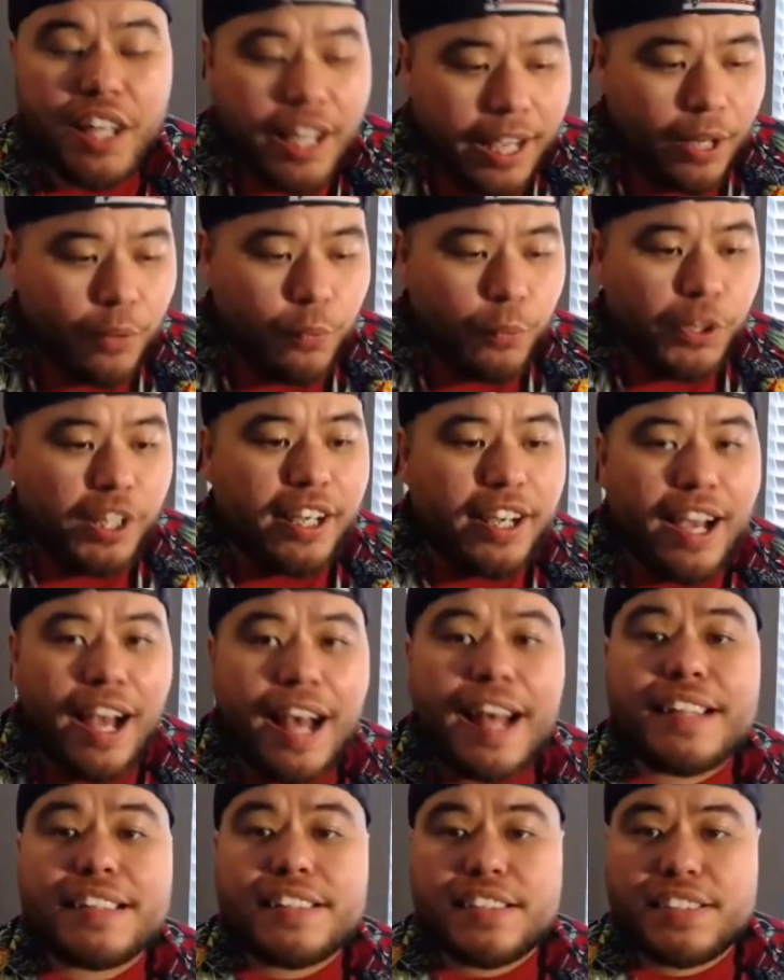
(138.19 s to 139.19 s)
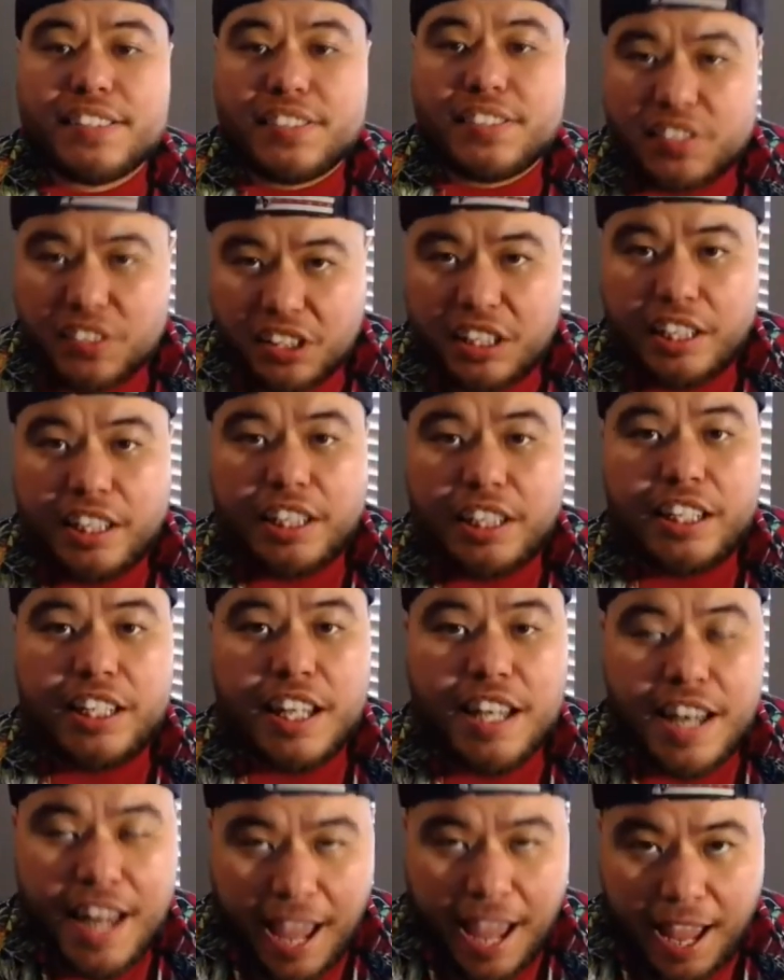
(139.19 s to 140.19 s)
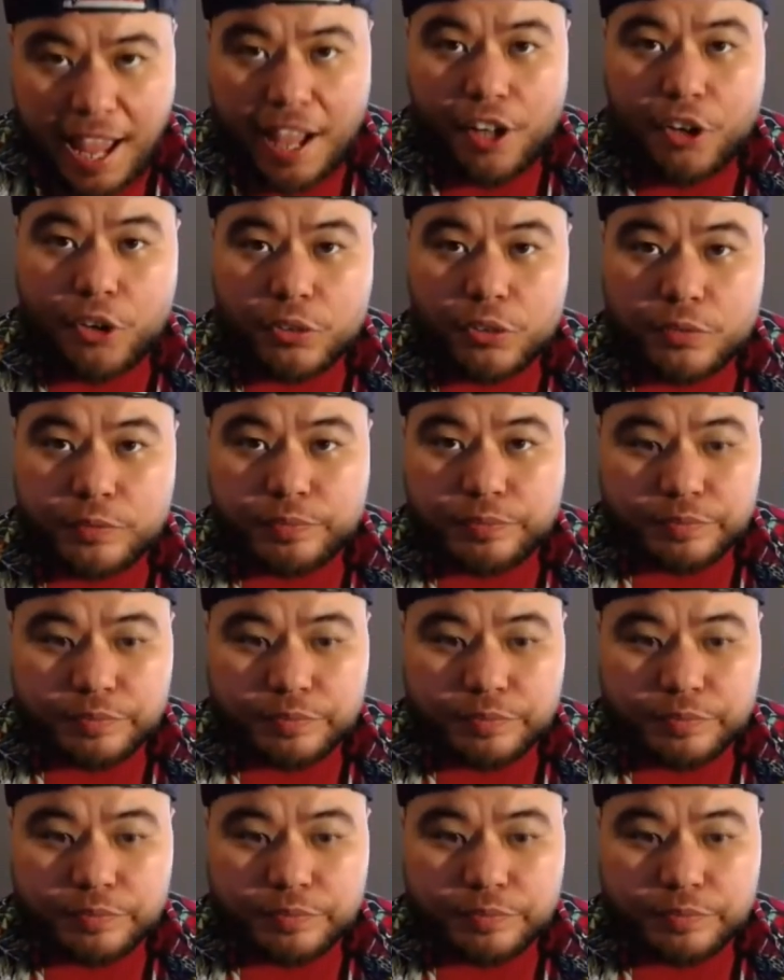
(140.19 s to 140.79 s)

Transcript: and we got to see now